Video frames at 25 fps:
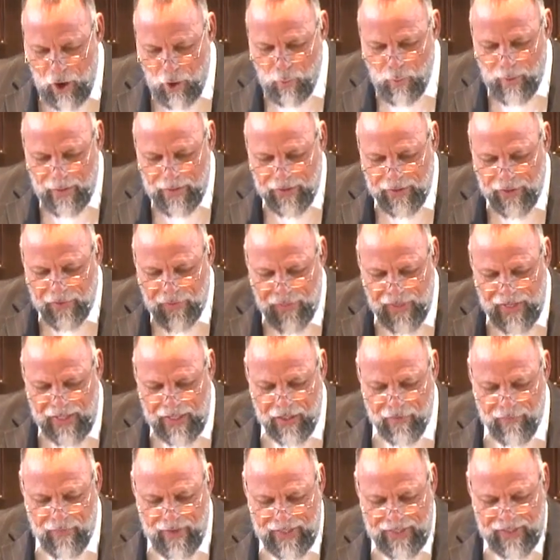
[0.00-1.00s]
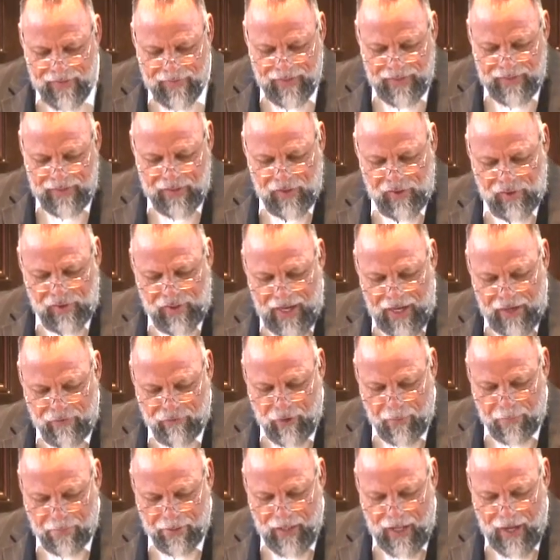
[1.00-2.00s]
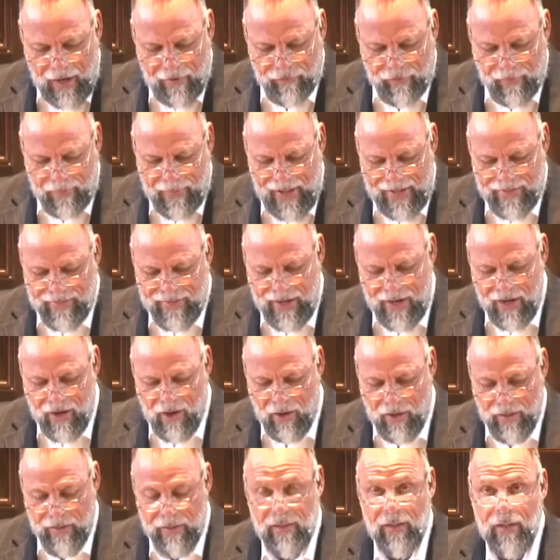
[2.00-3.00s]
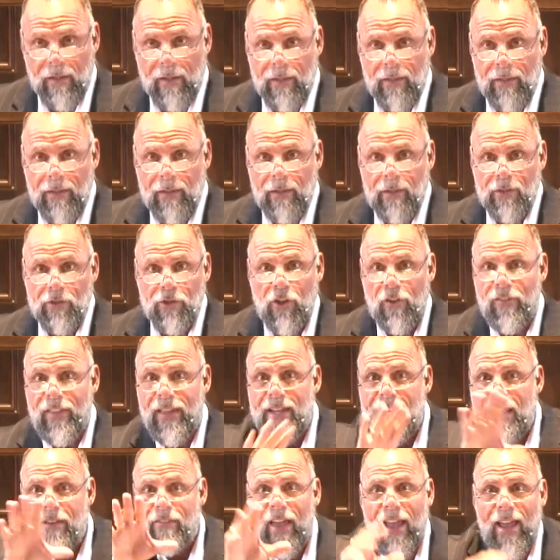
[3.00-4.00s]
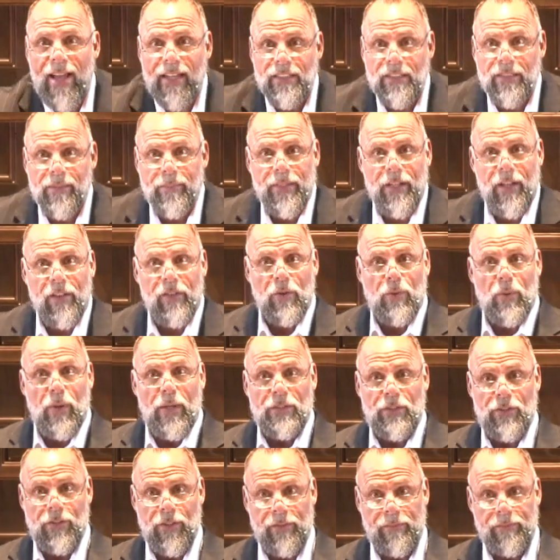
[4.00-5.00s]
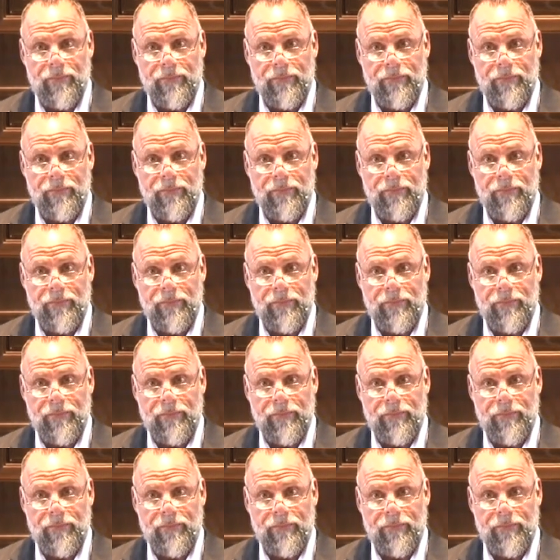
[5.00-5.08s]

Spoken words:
one could think of anything to say in reply from that day on, so they never asked him another question.